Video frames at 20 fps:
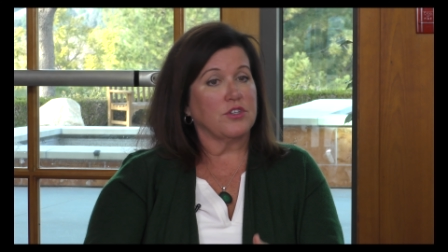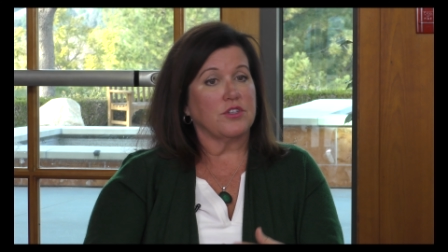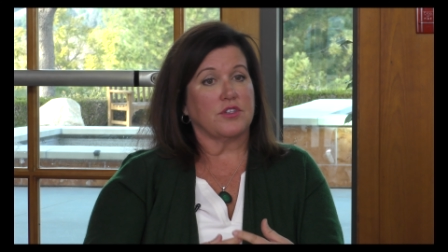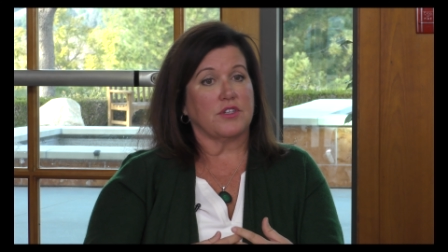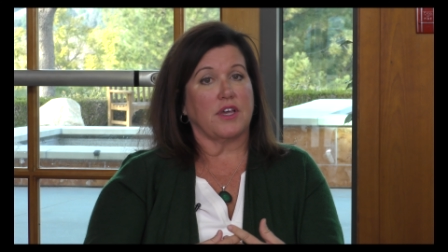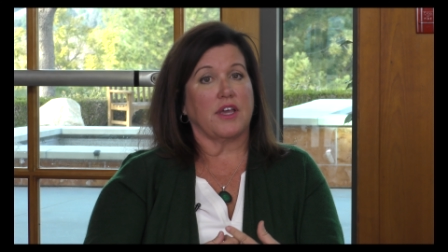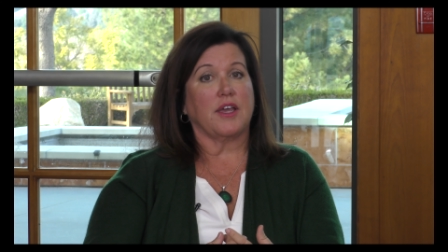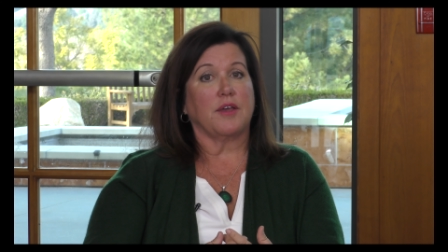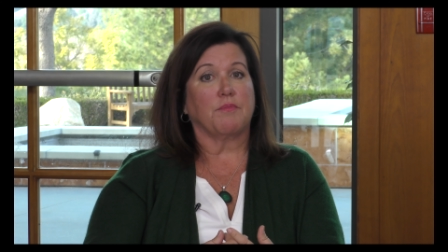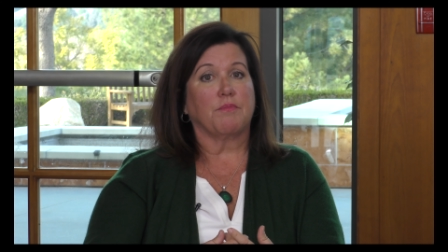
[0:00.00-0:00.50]

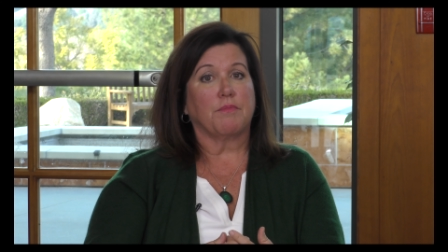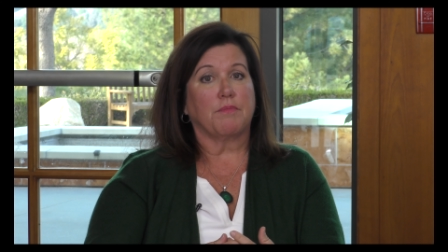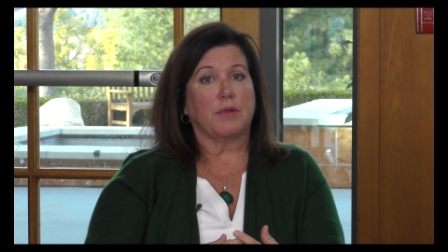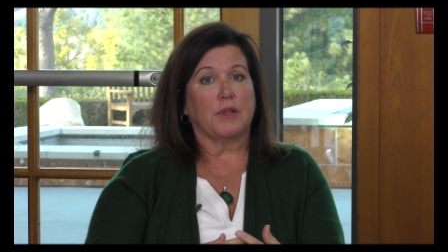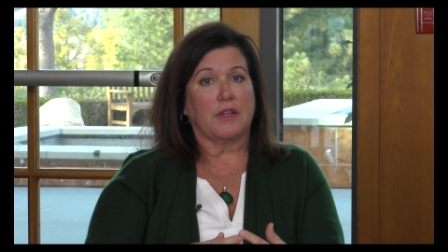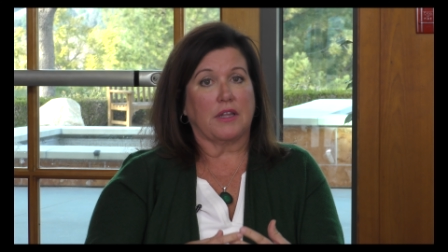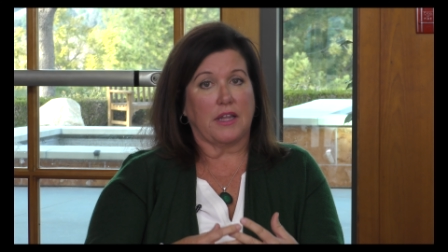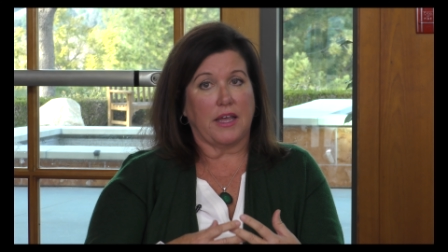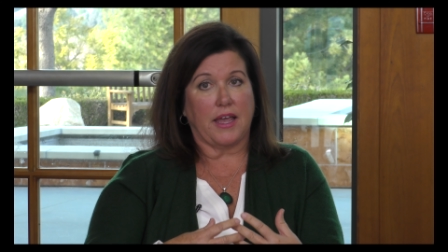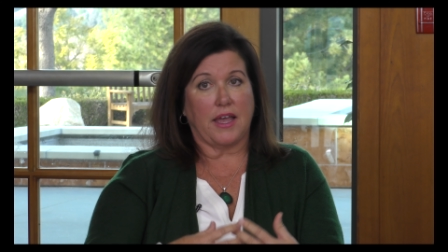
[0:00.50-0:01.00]
is a
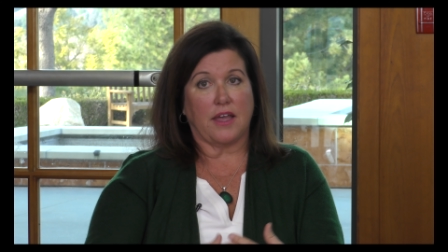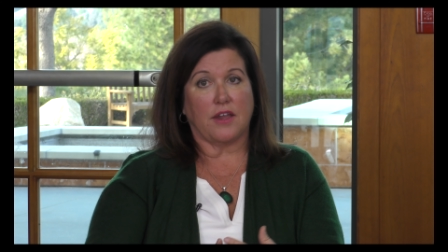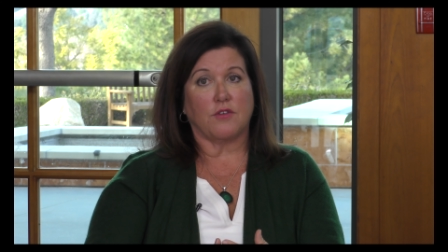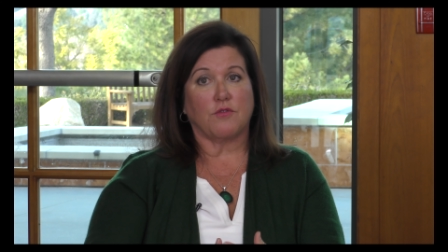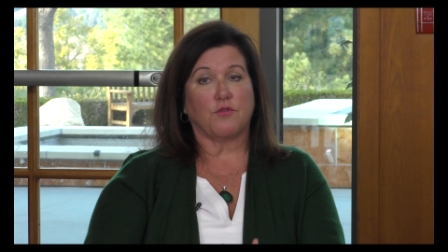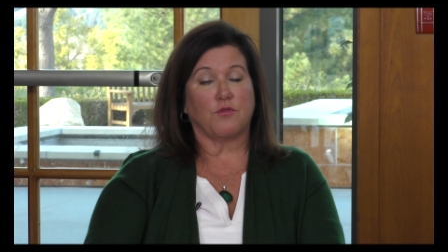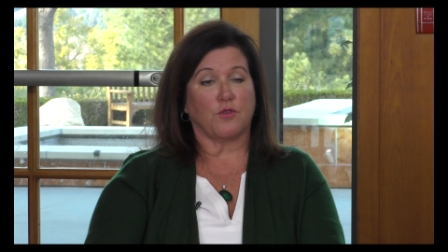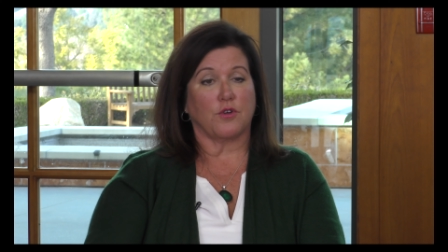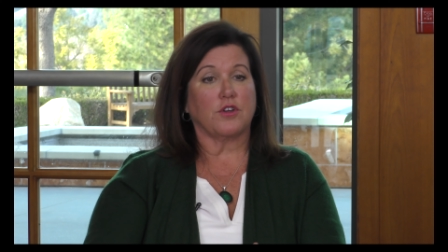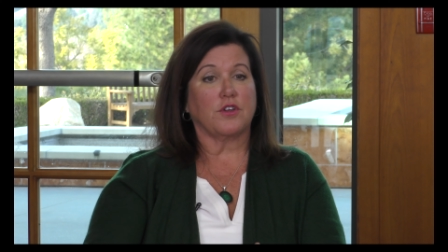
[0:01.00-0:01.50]

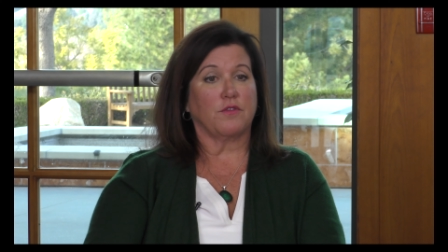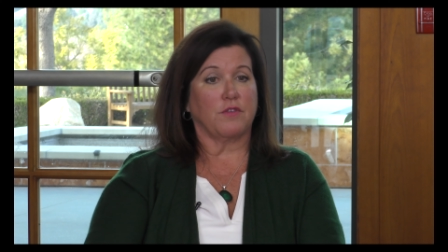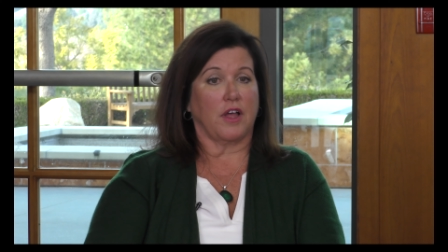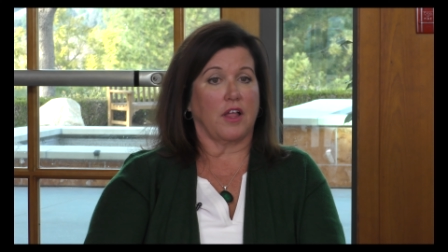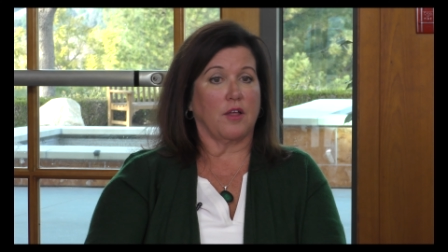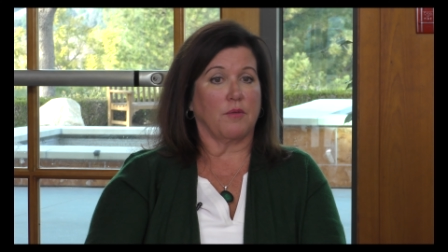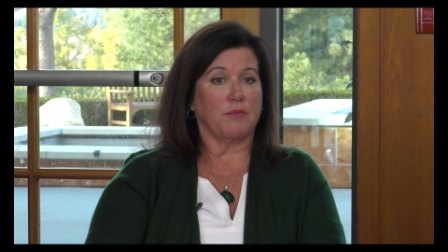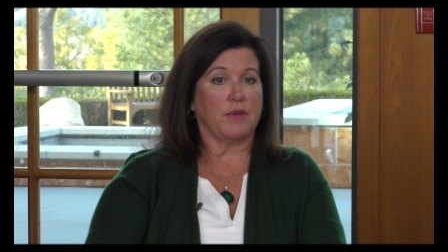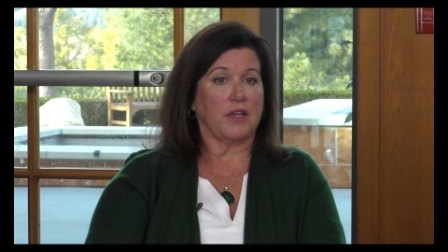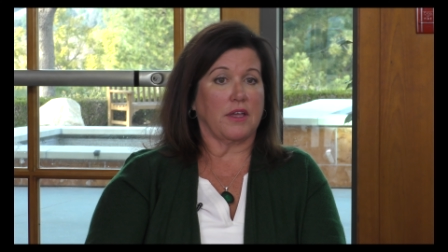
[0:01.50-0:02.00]
plan for
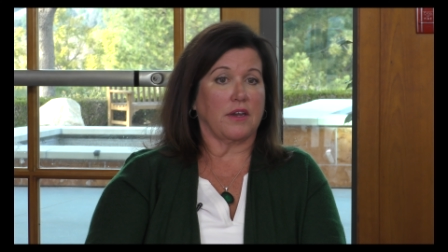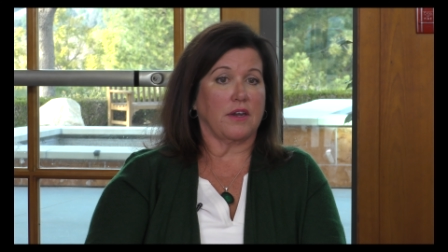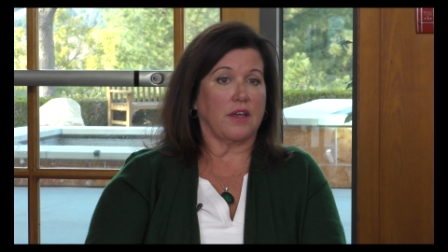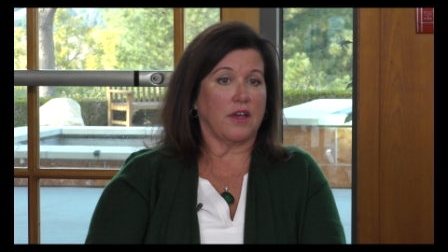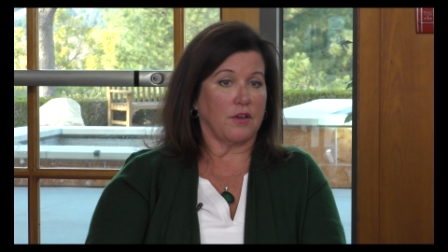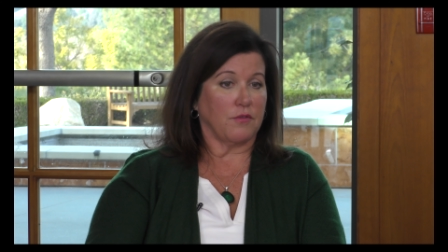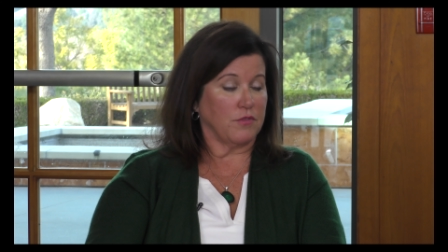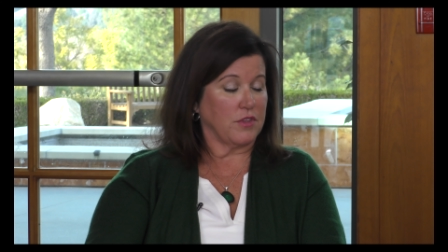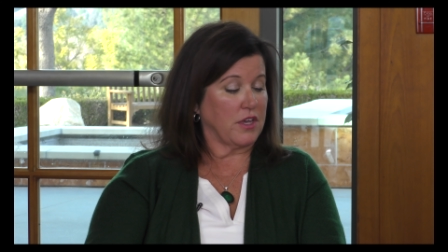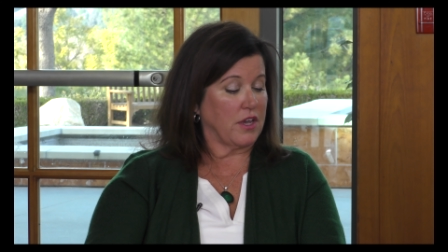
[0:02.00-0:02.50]

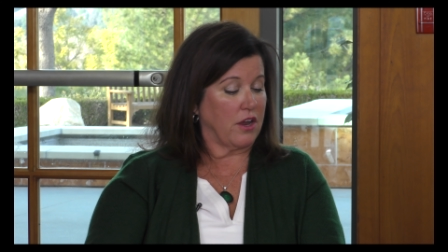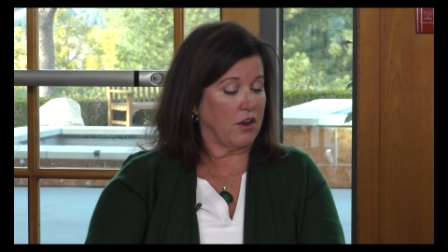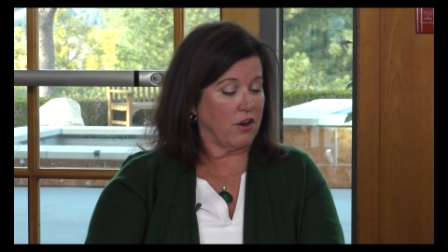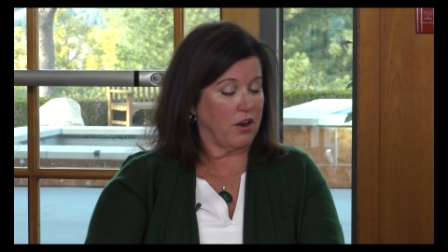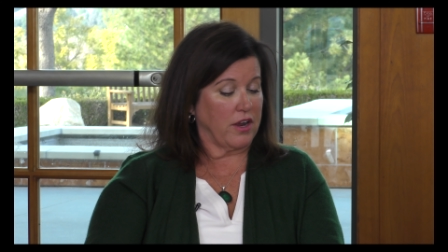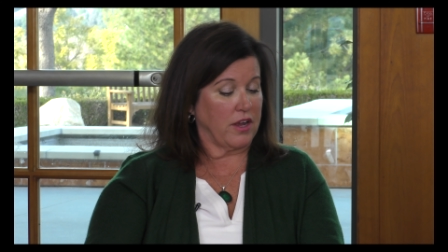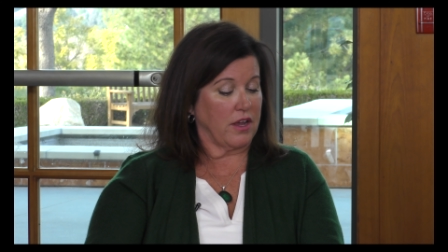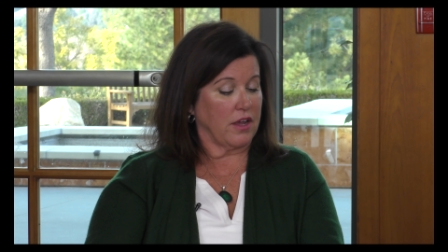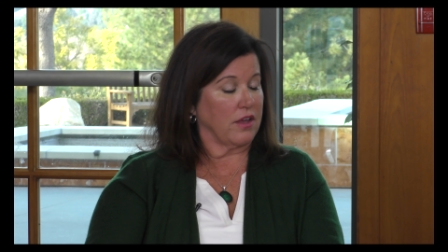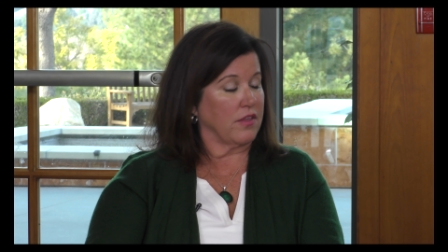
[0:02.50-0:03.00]
development of the
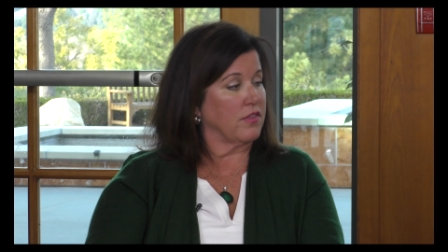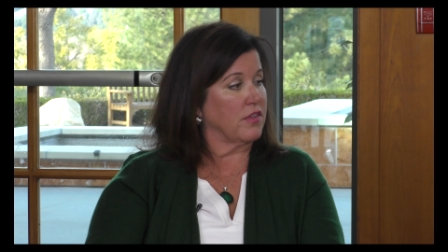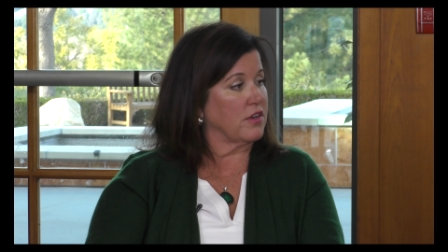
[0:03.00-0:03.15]
area